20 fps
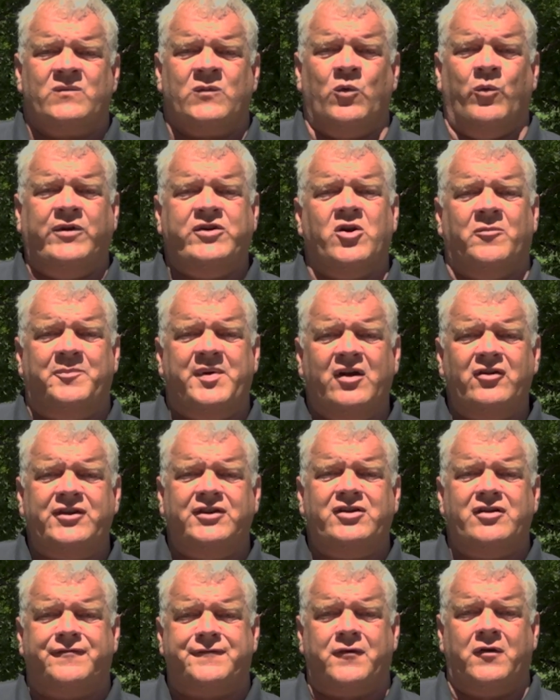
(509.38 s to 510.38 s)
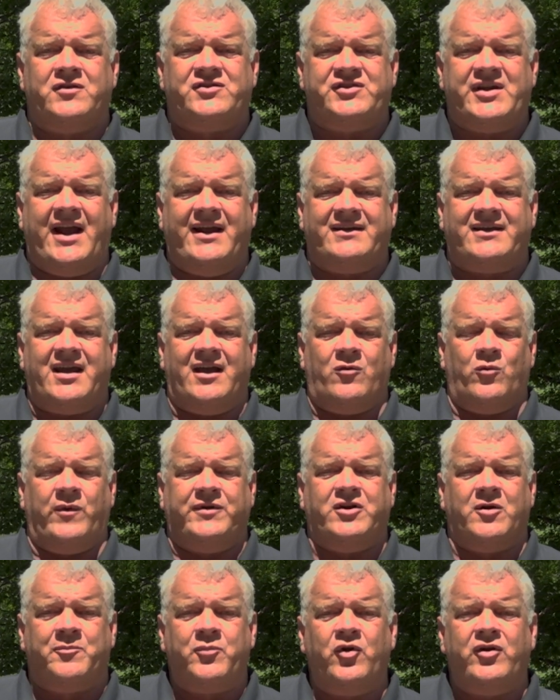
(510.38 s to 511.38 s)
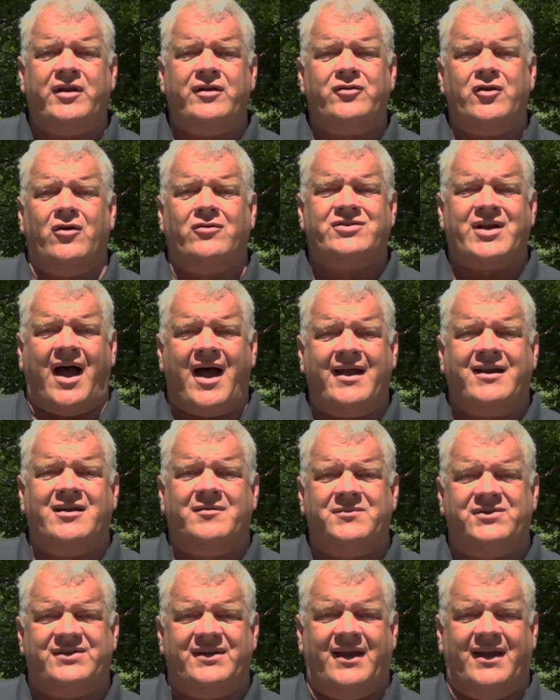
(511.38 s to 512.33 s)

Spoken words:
When you're building your first aid kit, when you're putting those items